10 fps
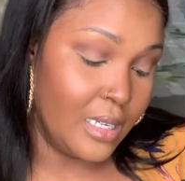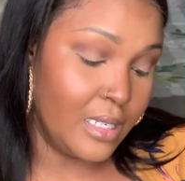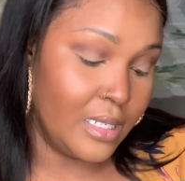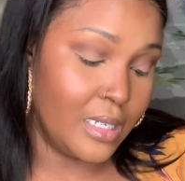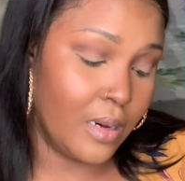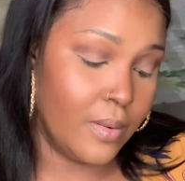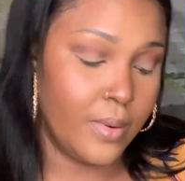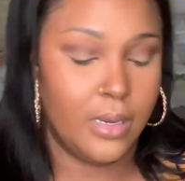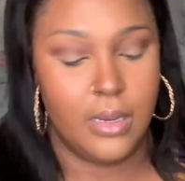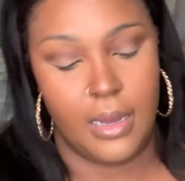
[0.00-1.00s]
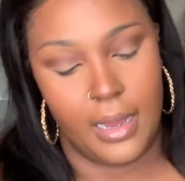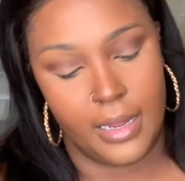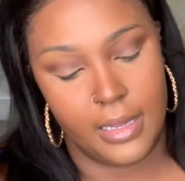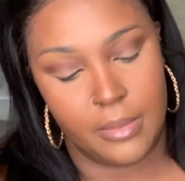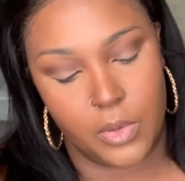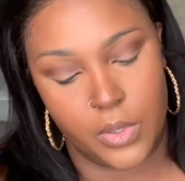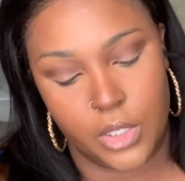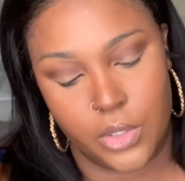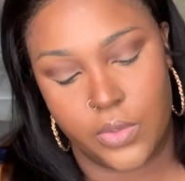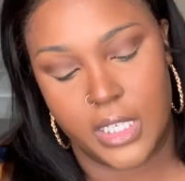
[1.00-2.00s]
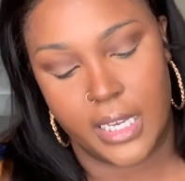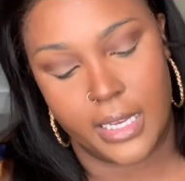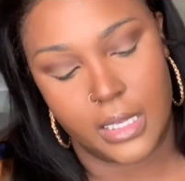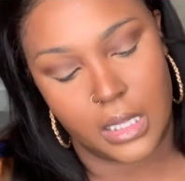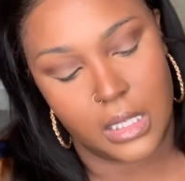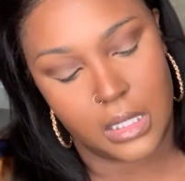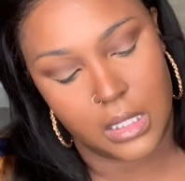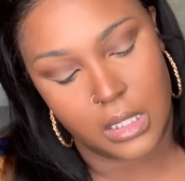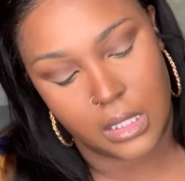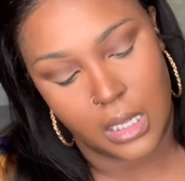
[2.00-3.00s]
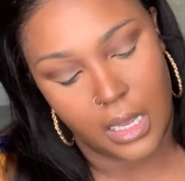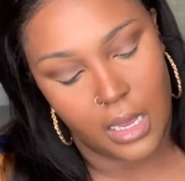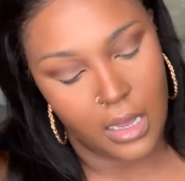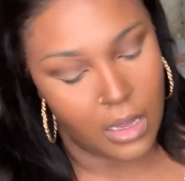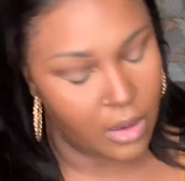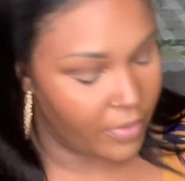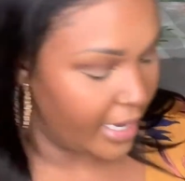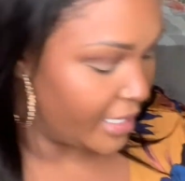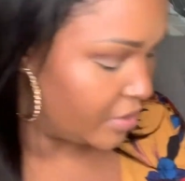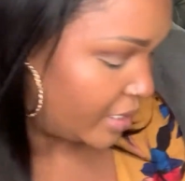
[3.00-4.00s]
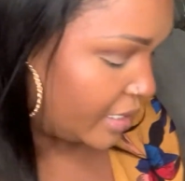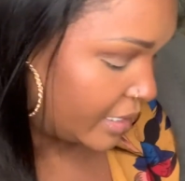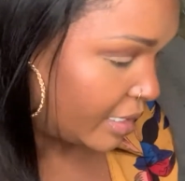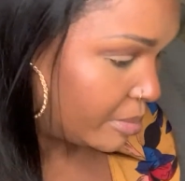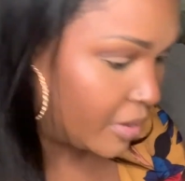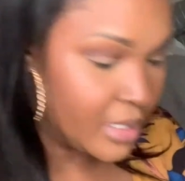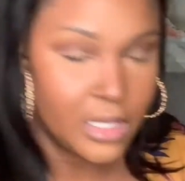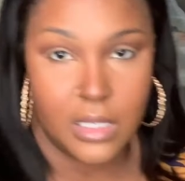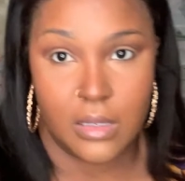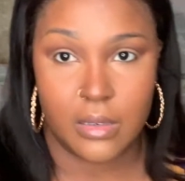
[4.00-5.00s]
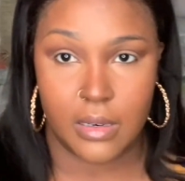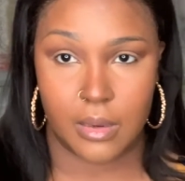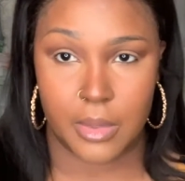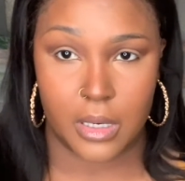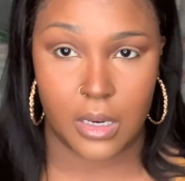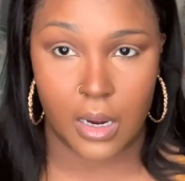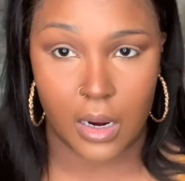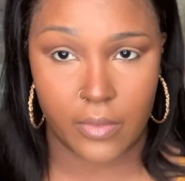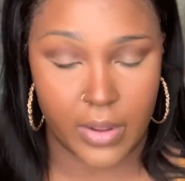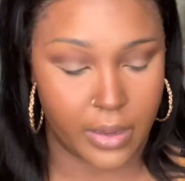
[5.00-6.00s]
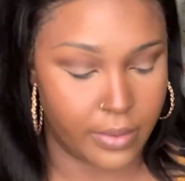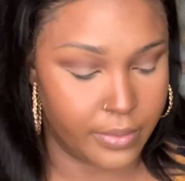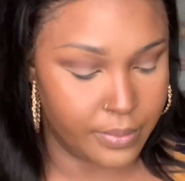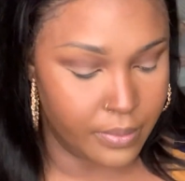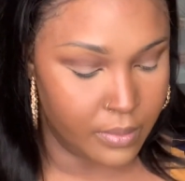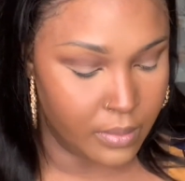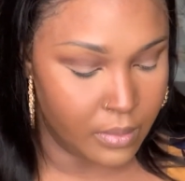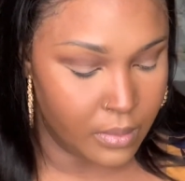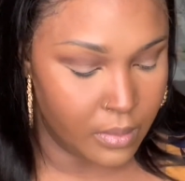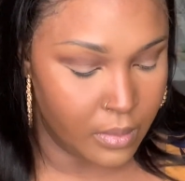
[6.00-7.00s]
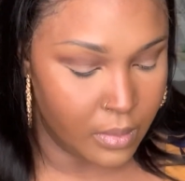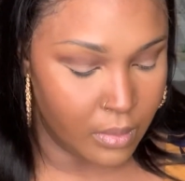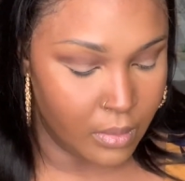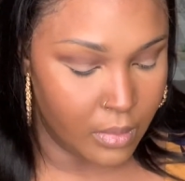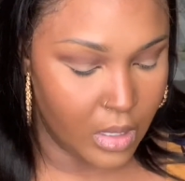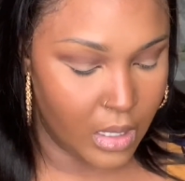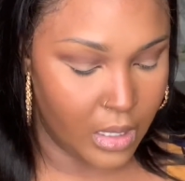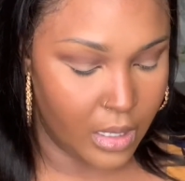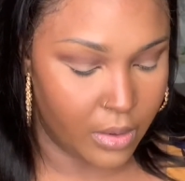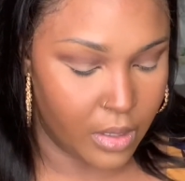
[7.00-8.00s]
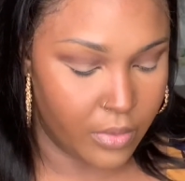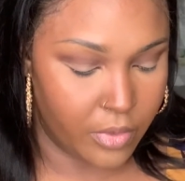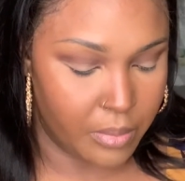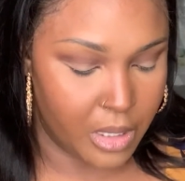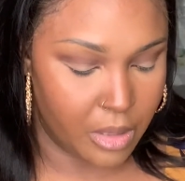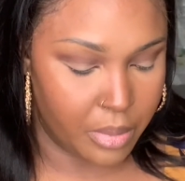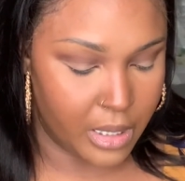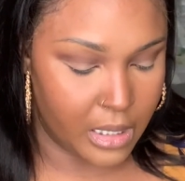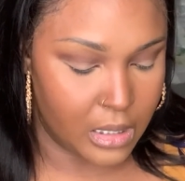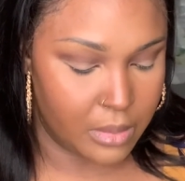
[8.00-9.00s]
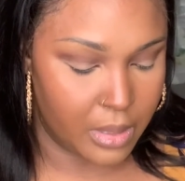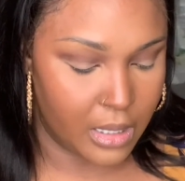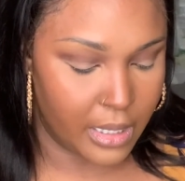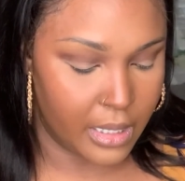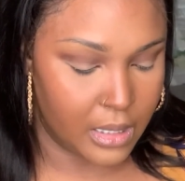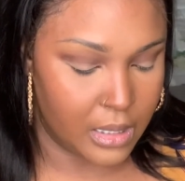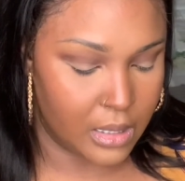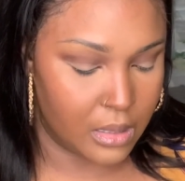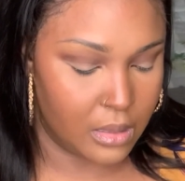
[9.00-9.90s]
So I am going to take this of Hydrating Camo Concealer, and I'm going to carve out an area for me to place my last